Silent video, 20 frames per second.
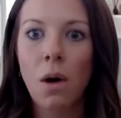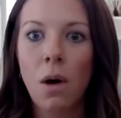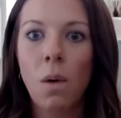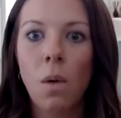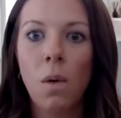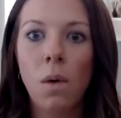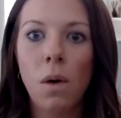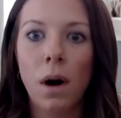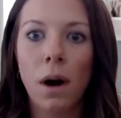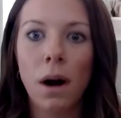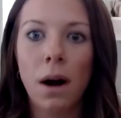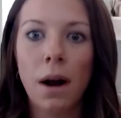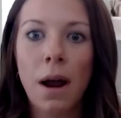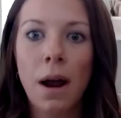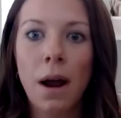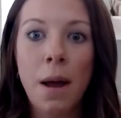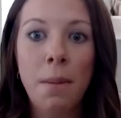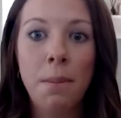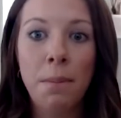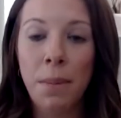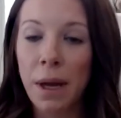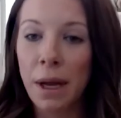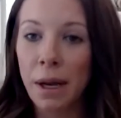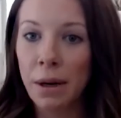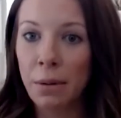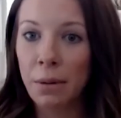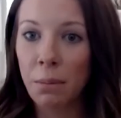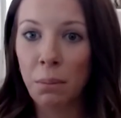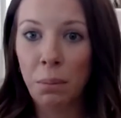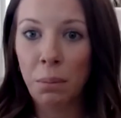or
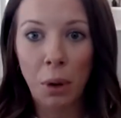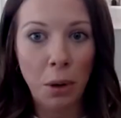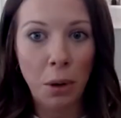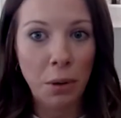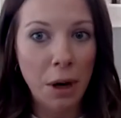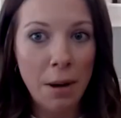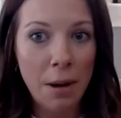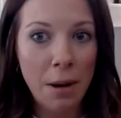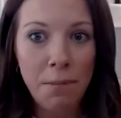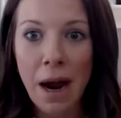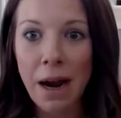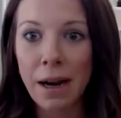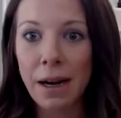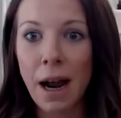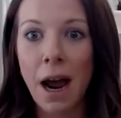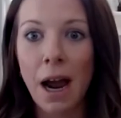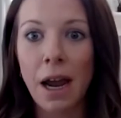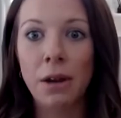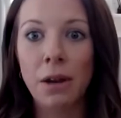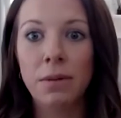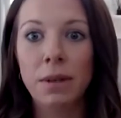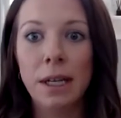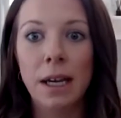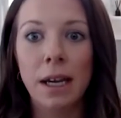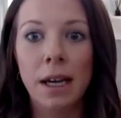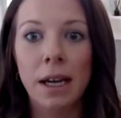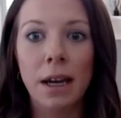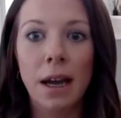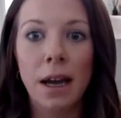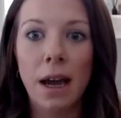been blown up by an
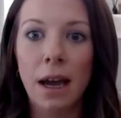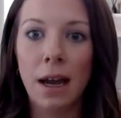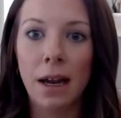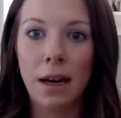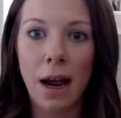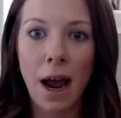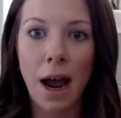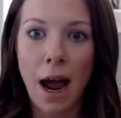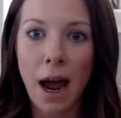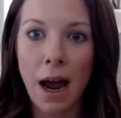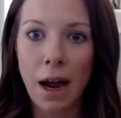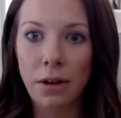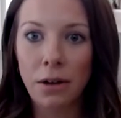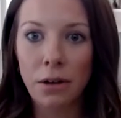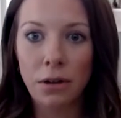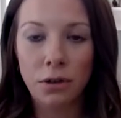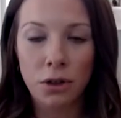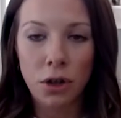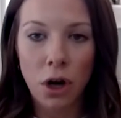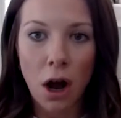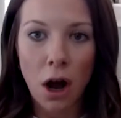IUD and had